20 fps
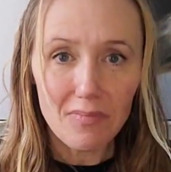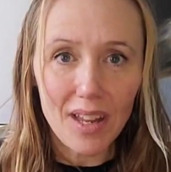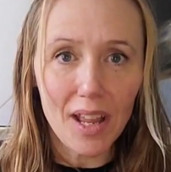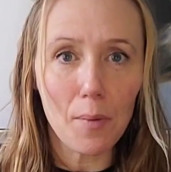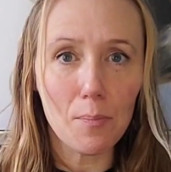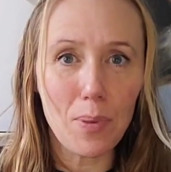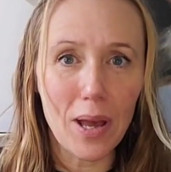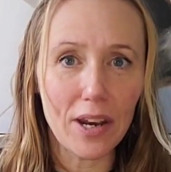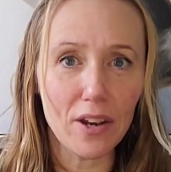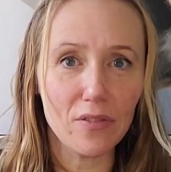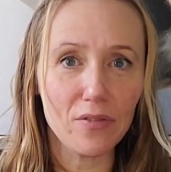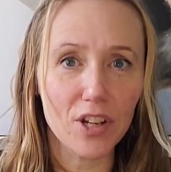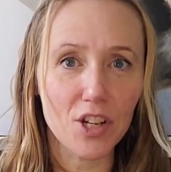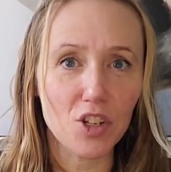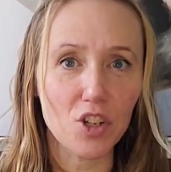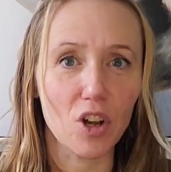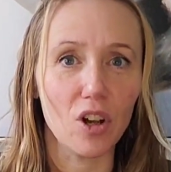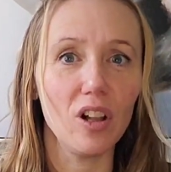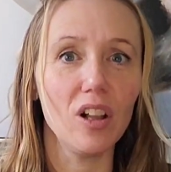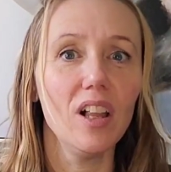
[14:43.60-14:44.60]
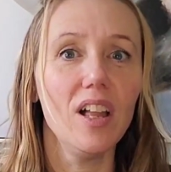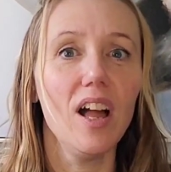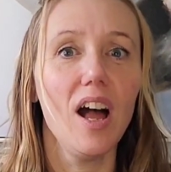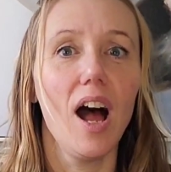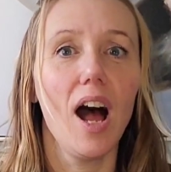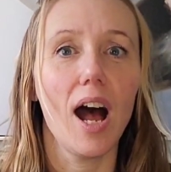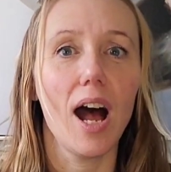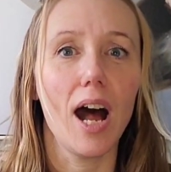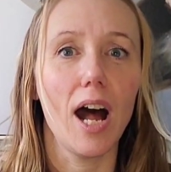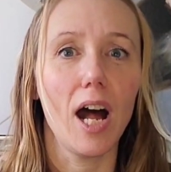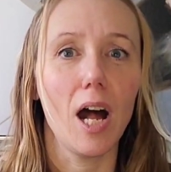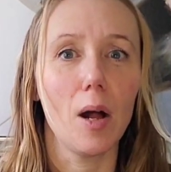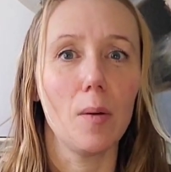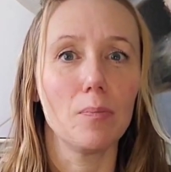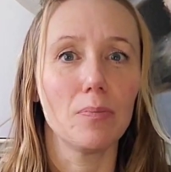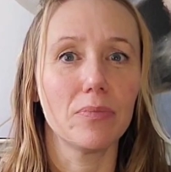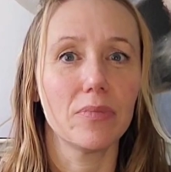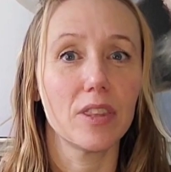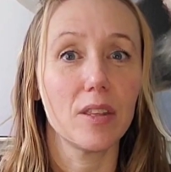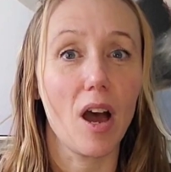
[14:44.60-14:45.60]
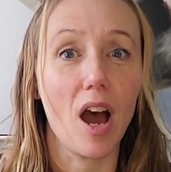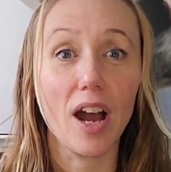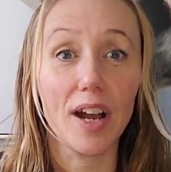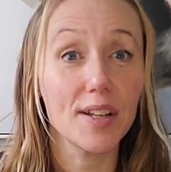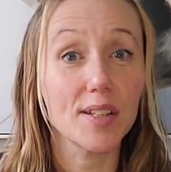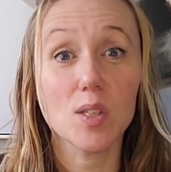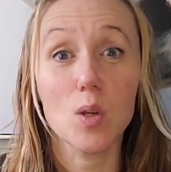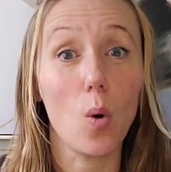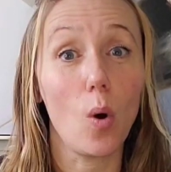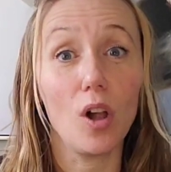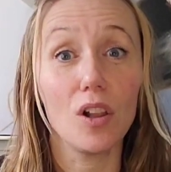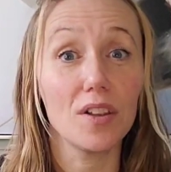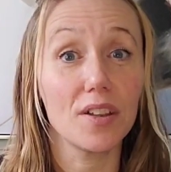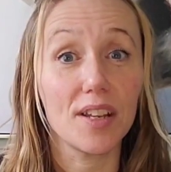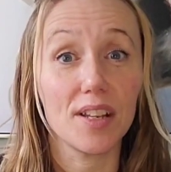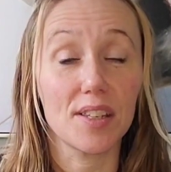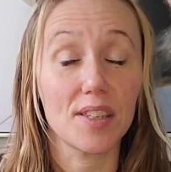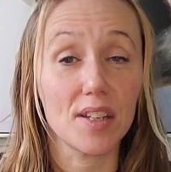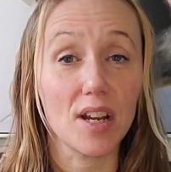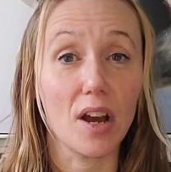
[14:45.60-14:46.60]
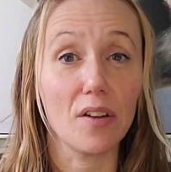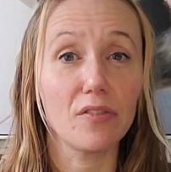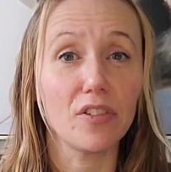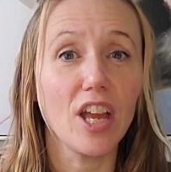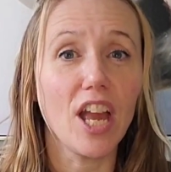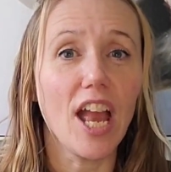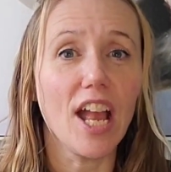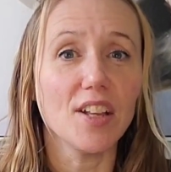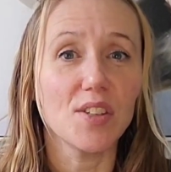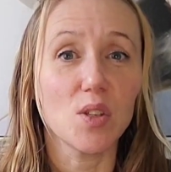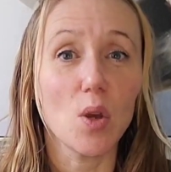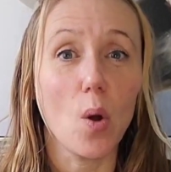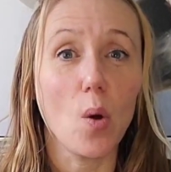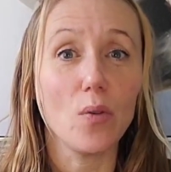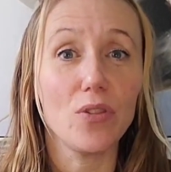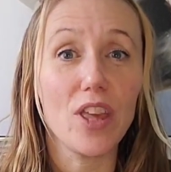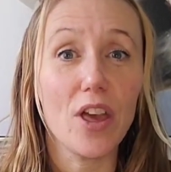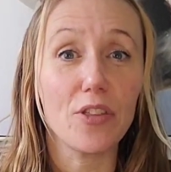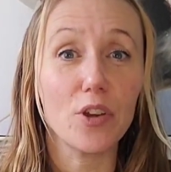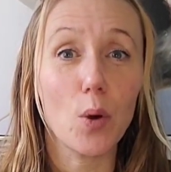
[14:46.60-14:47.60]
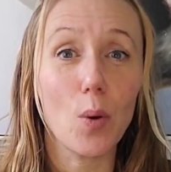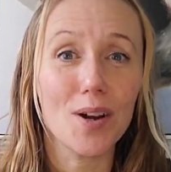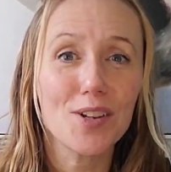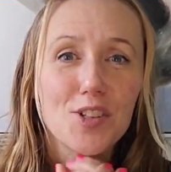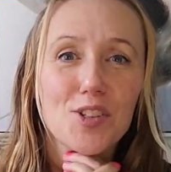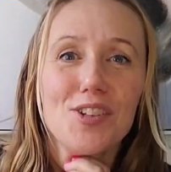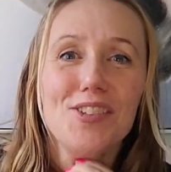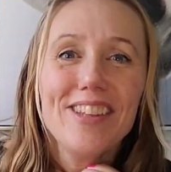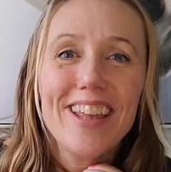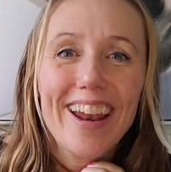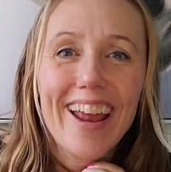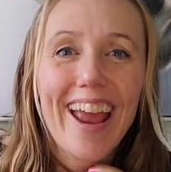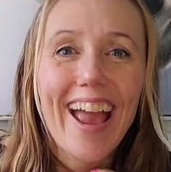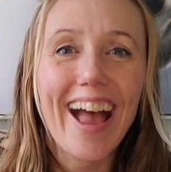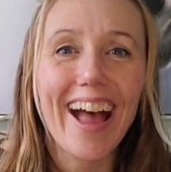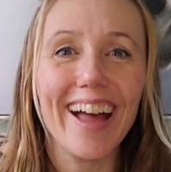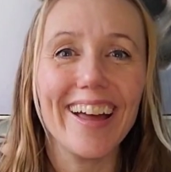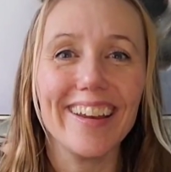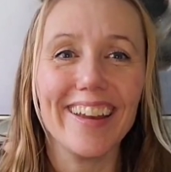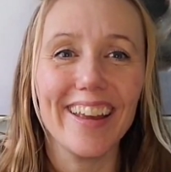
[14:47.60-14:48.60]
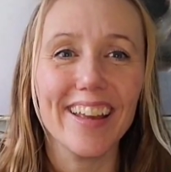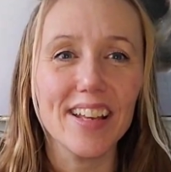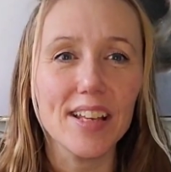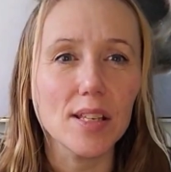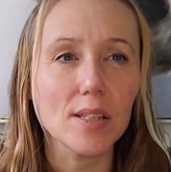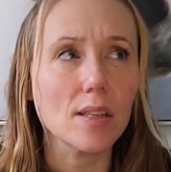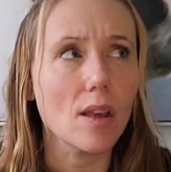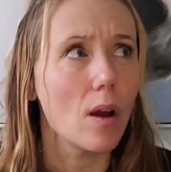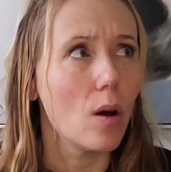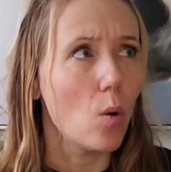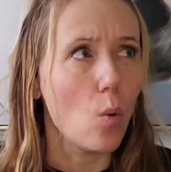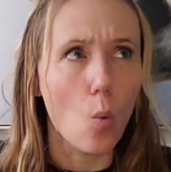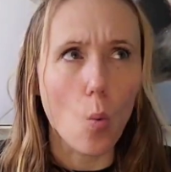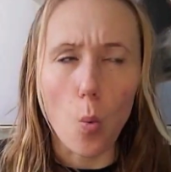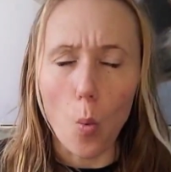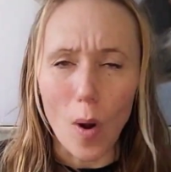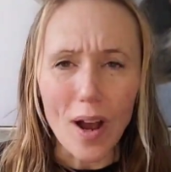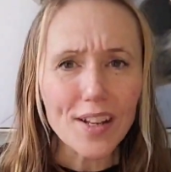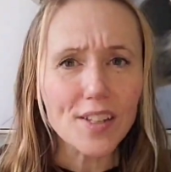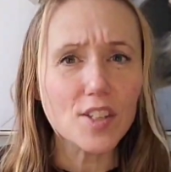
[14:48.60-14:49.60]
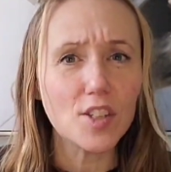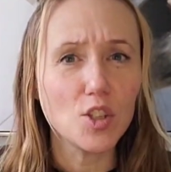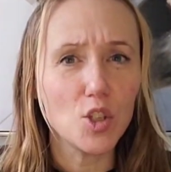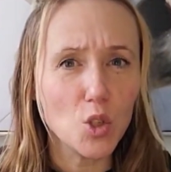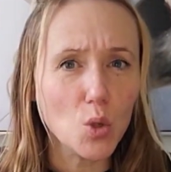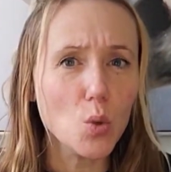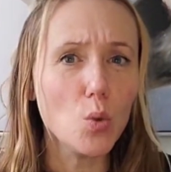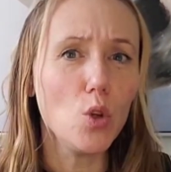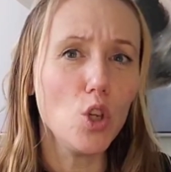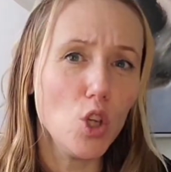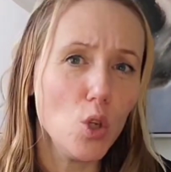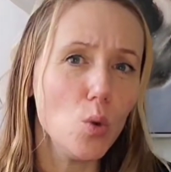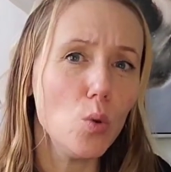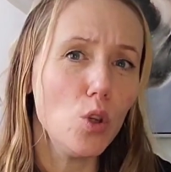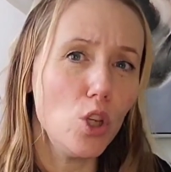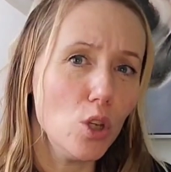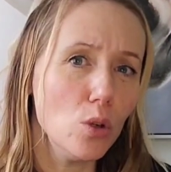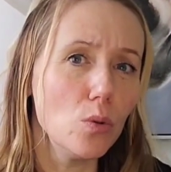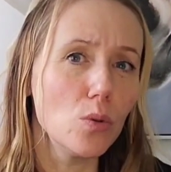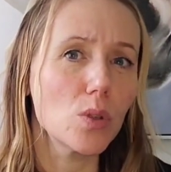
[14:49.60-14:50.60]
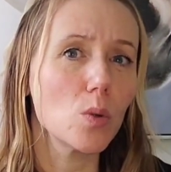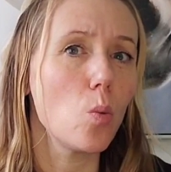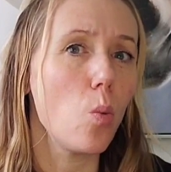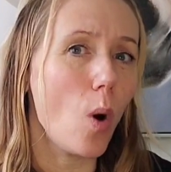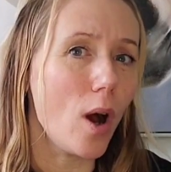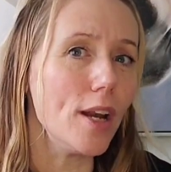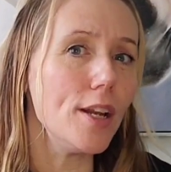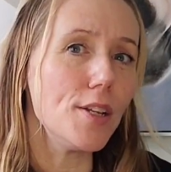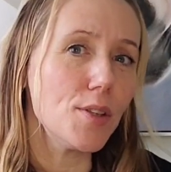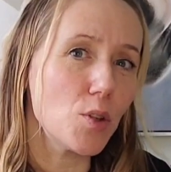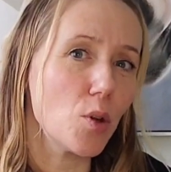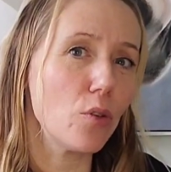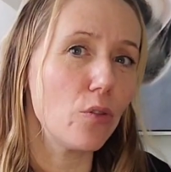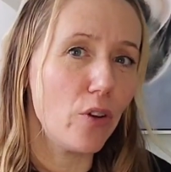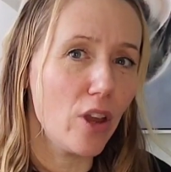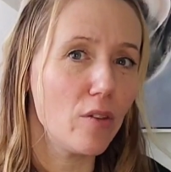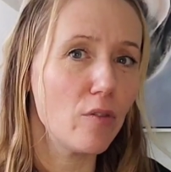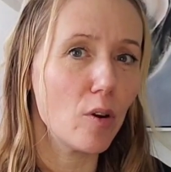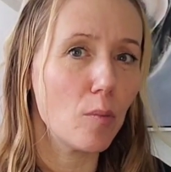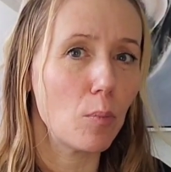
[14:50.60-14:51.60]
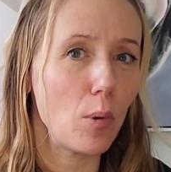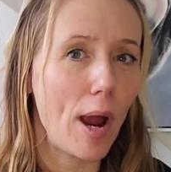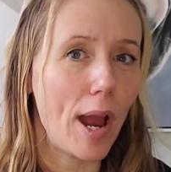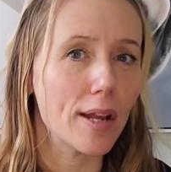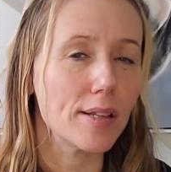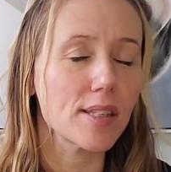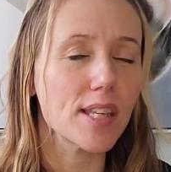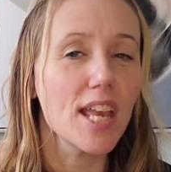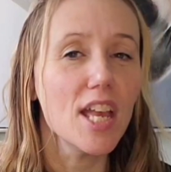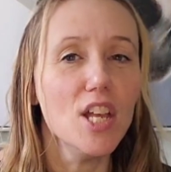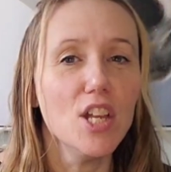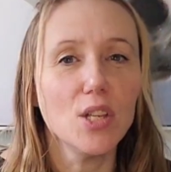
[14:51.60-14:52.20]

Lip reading: beneficial, the highest quality stuff. So the other question that I had is, what do you use? What is your favorite brands?